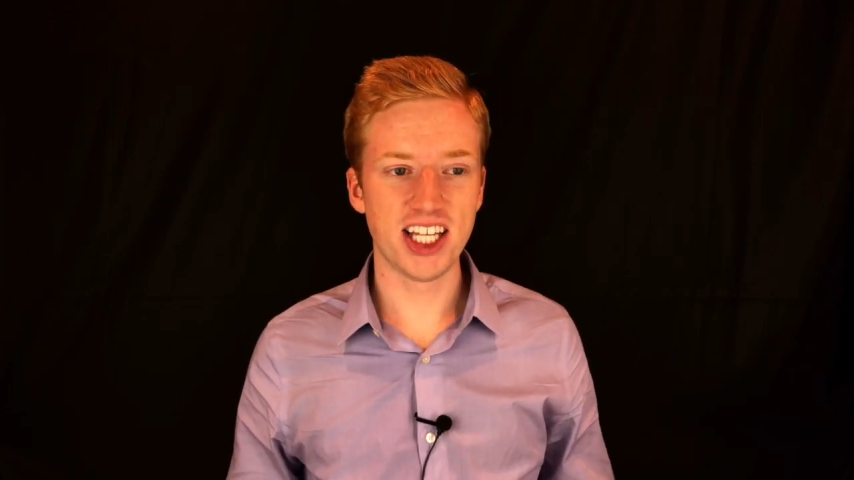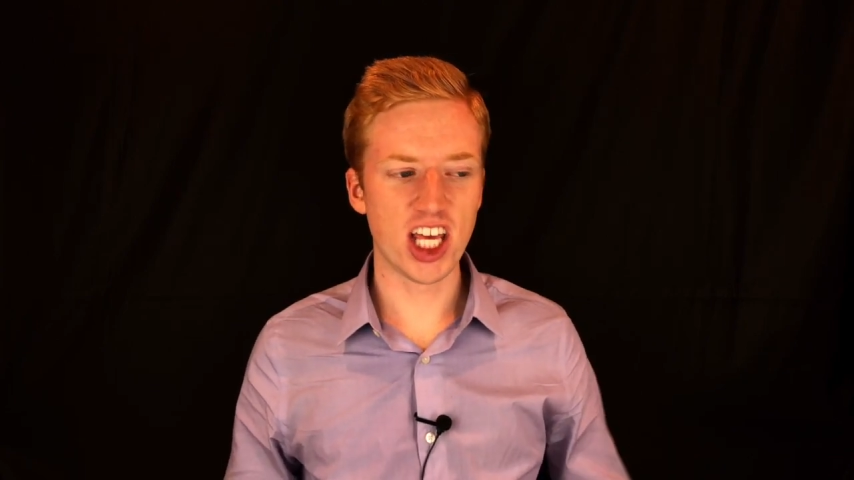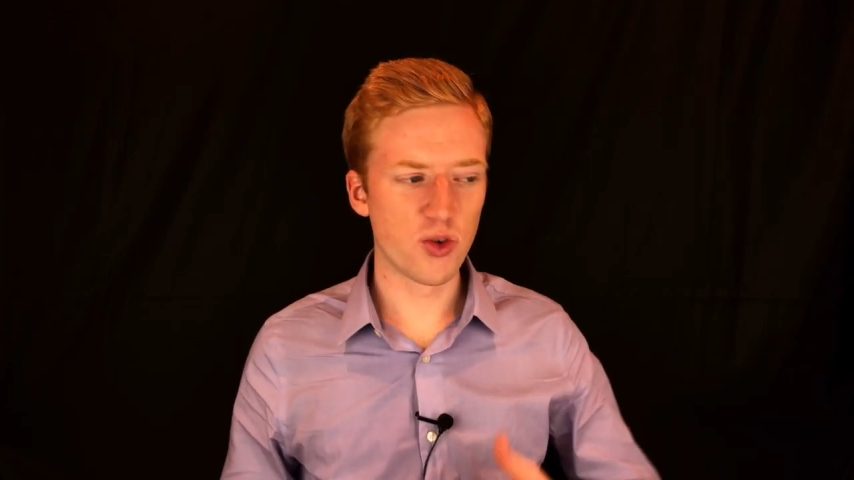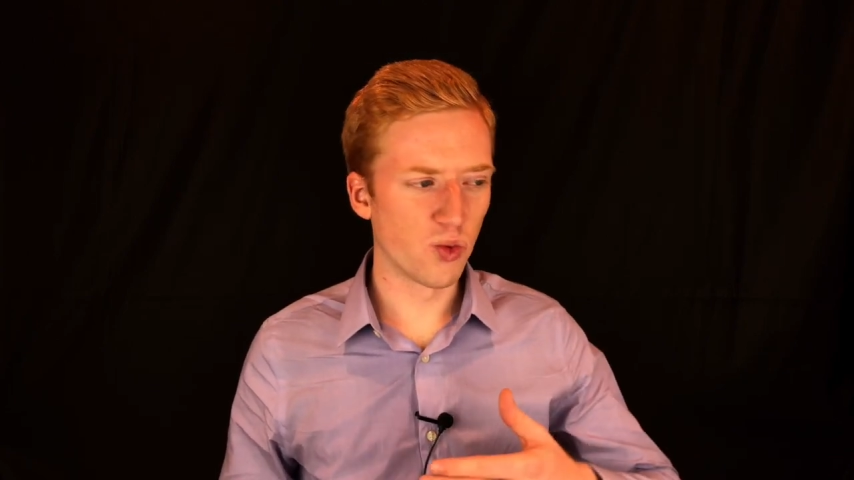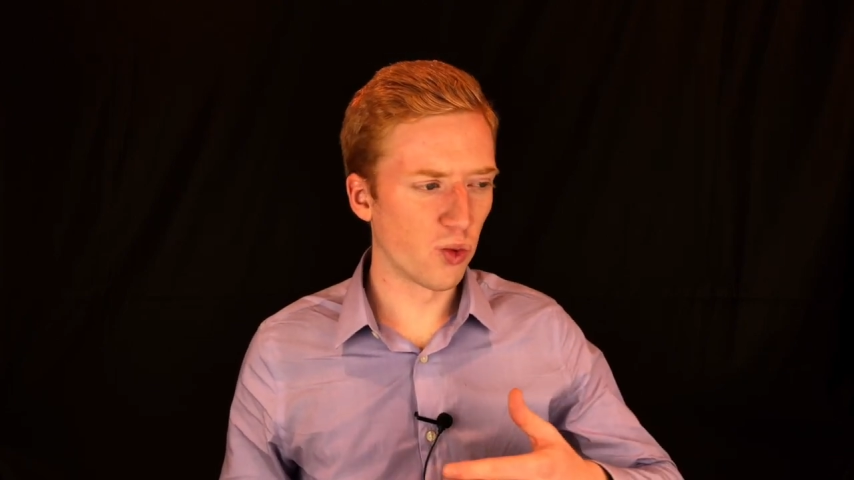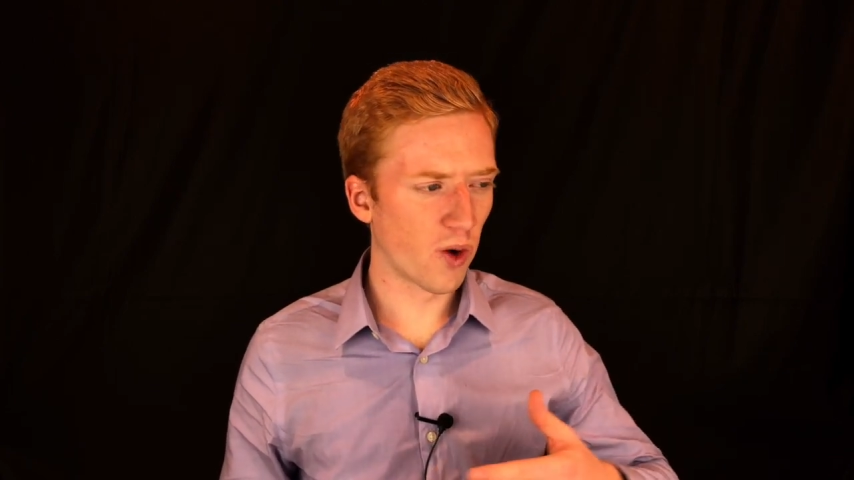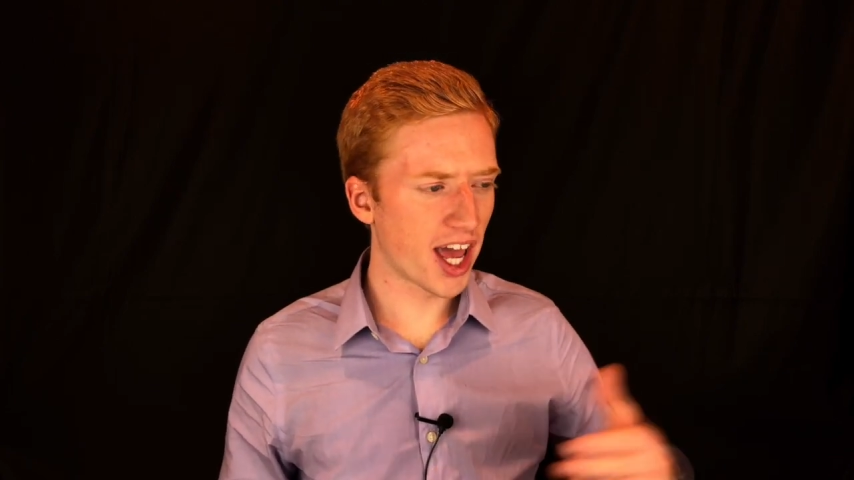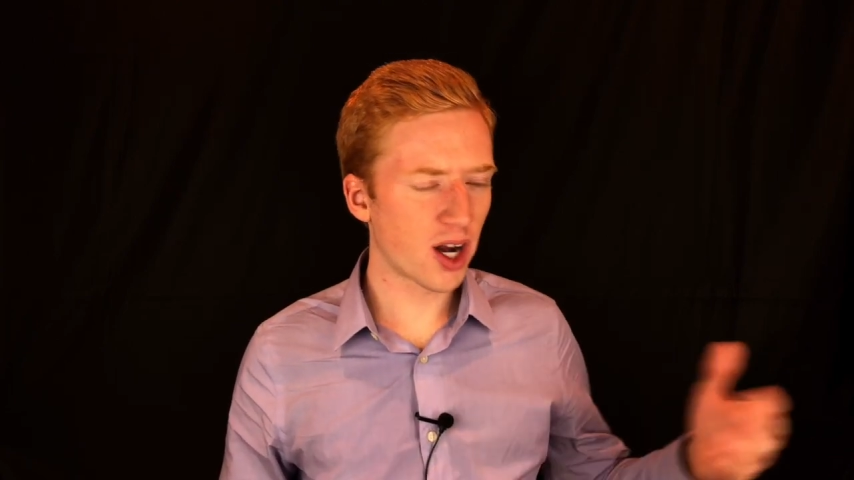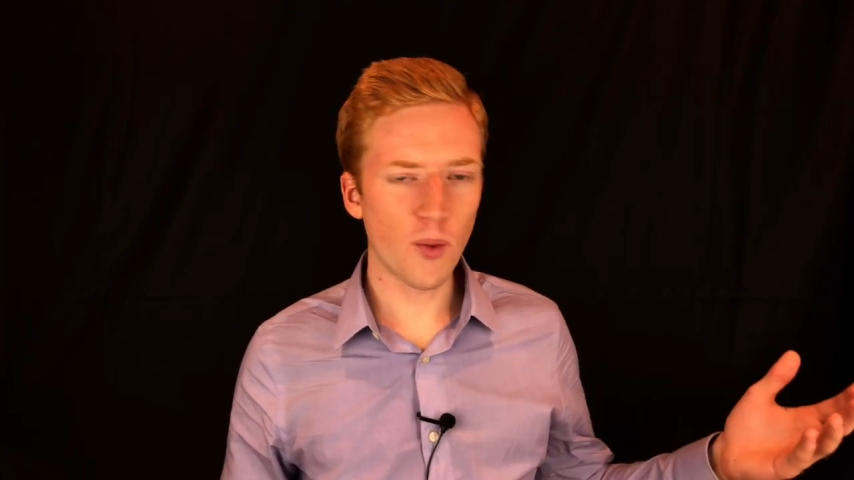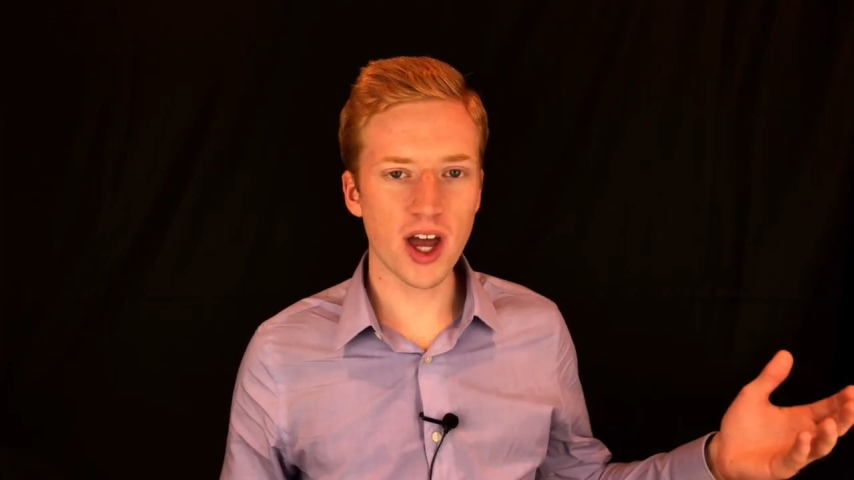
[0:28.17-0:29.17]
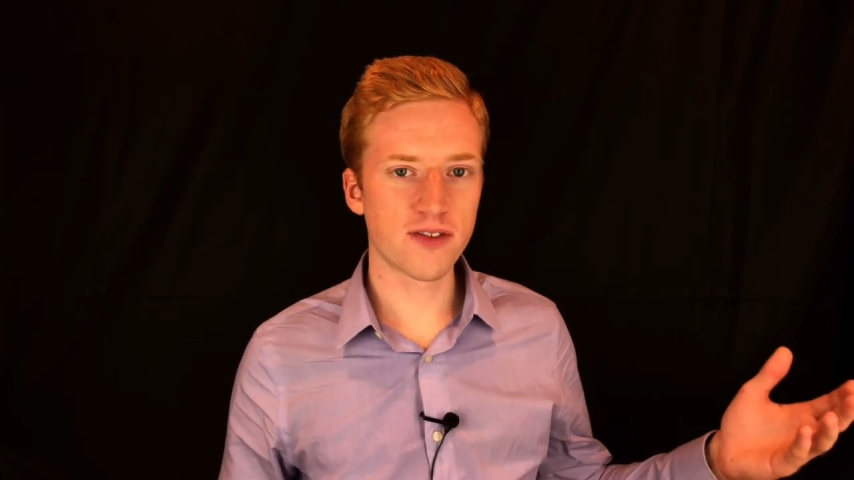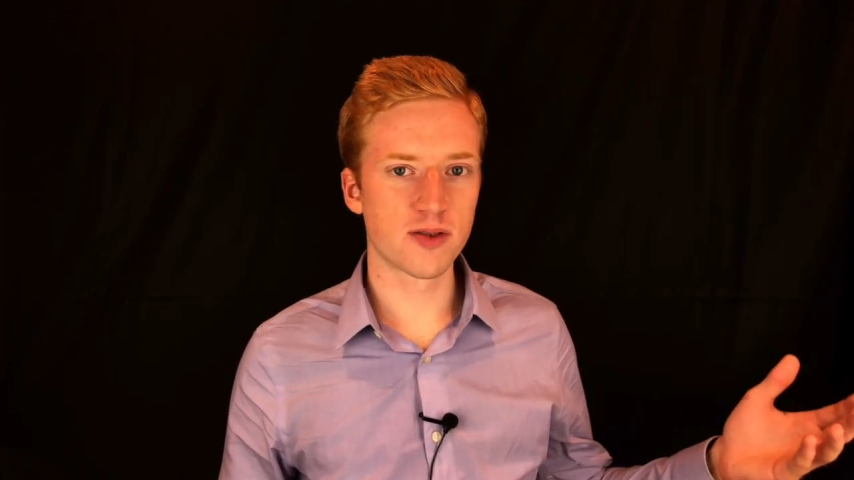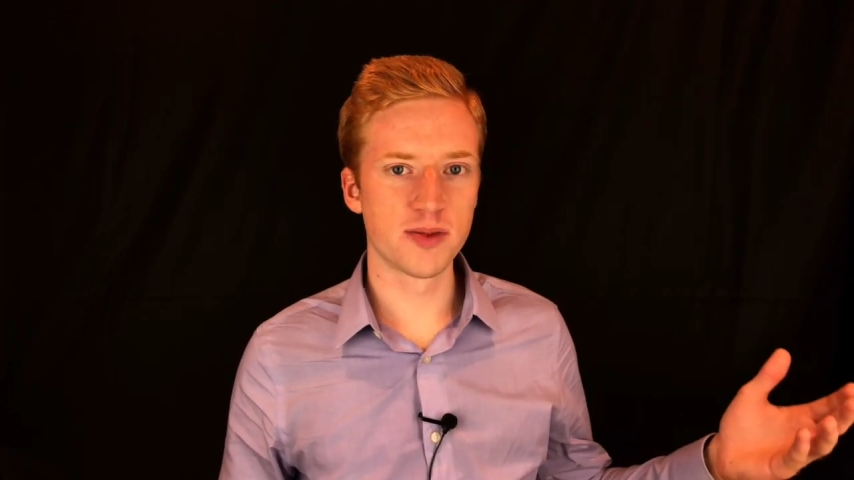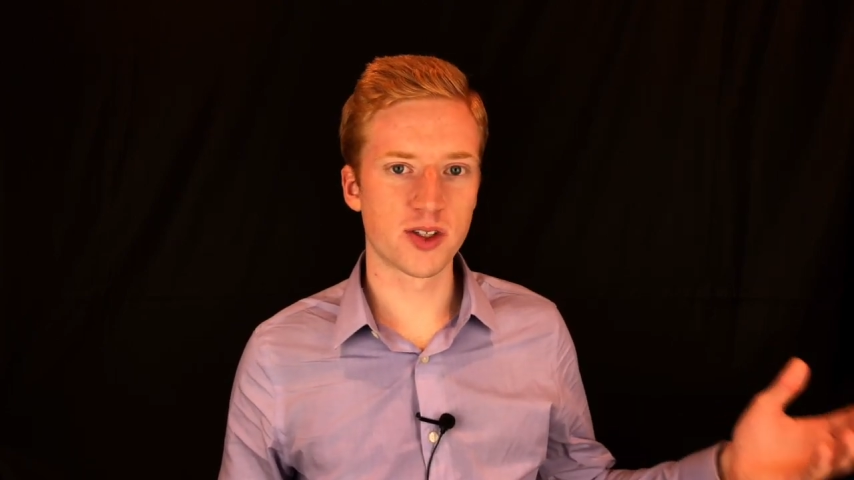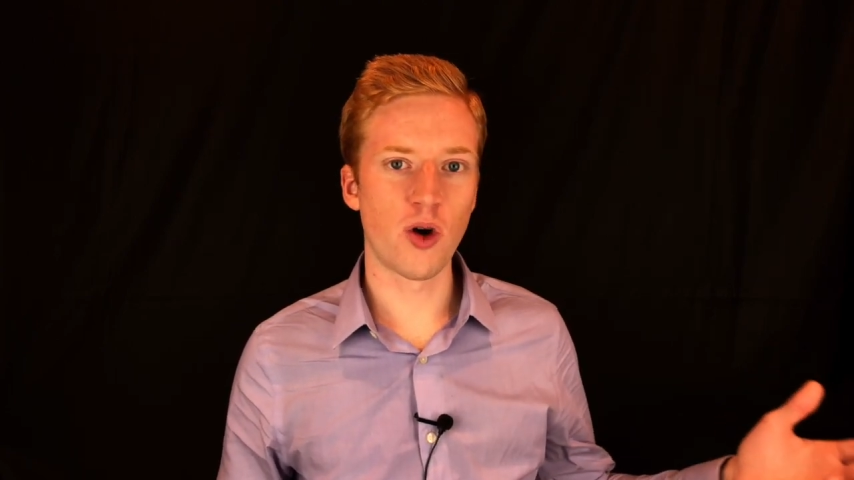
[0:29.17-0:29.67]
he ran away
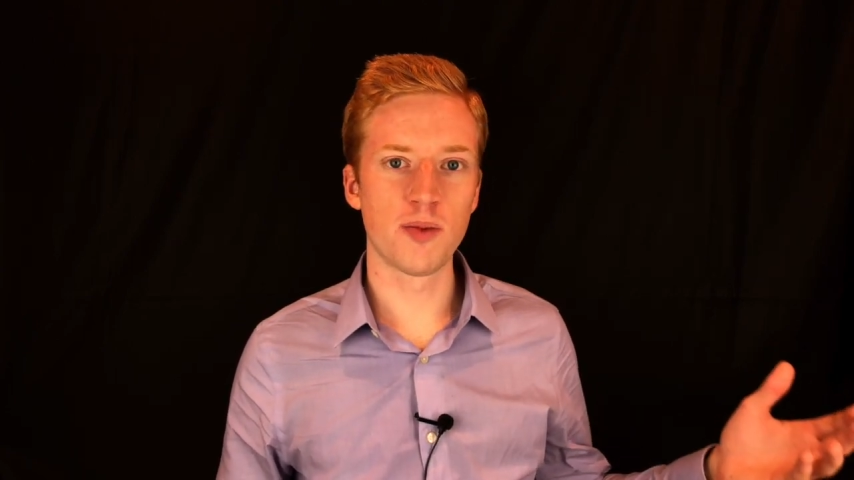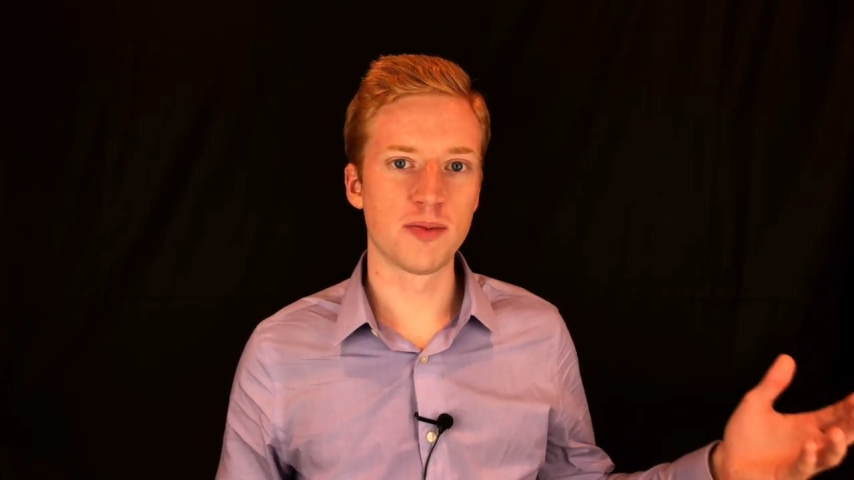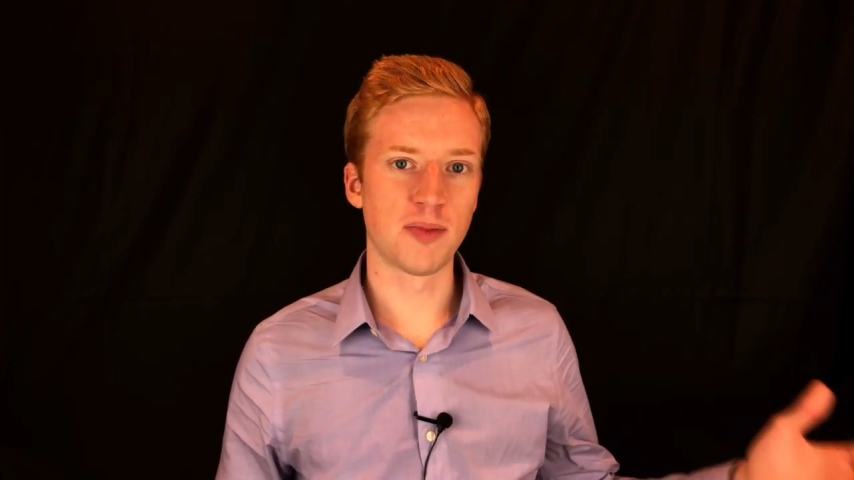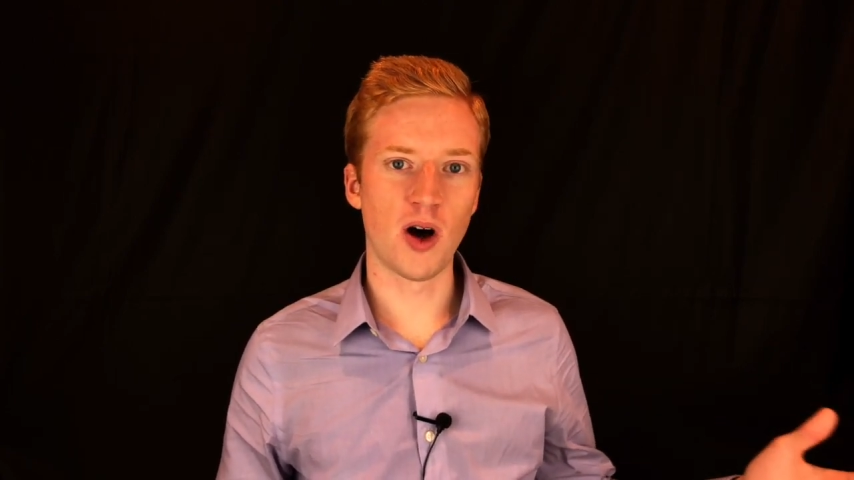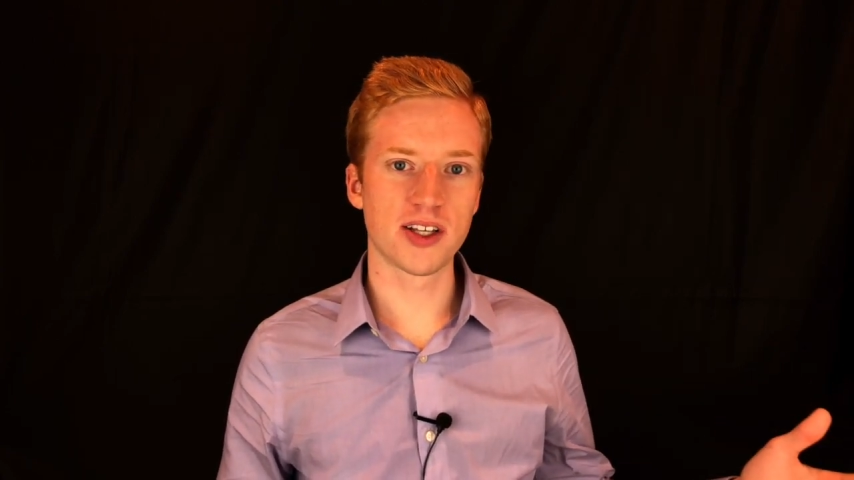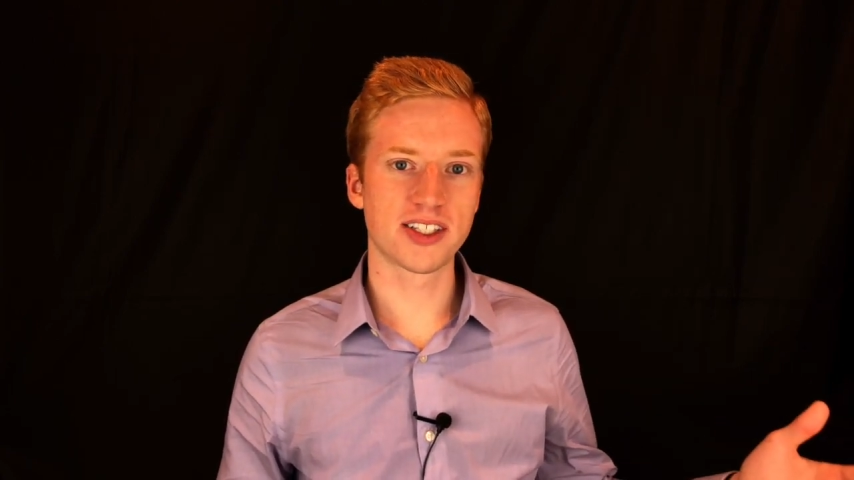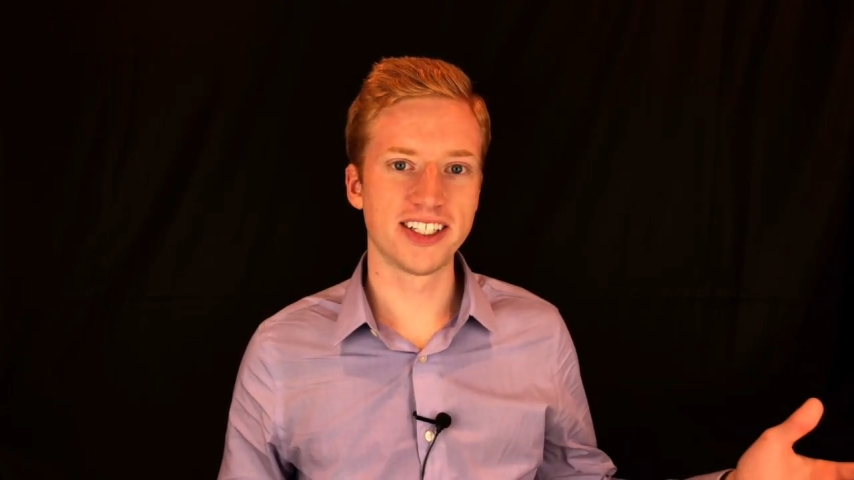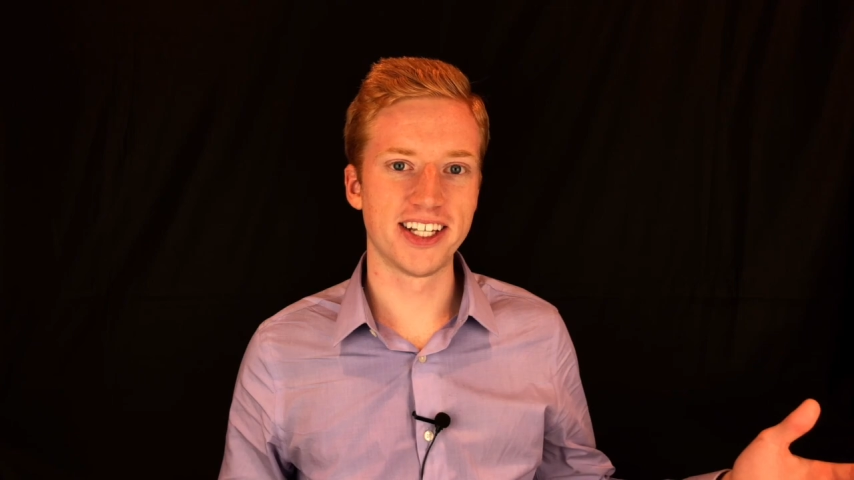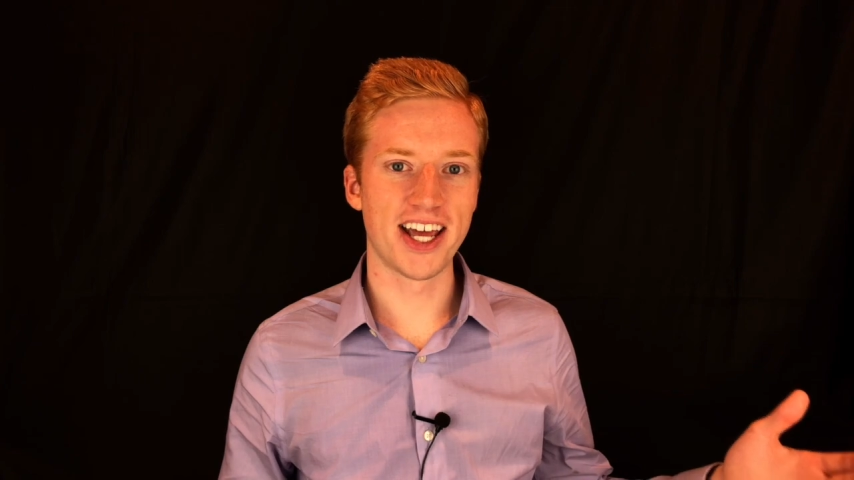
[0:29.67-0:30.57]
from his home in Boston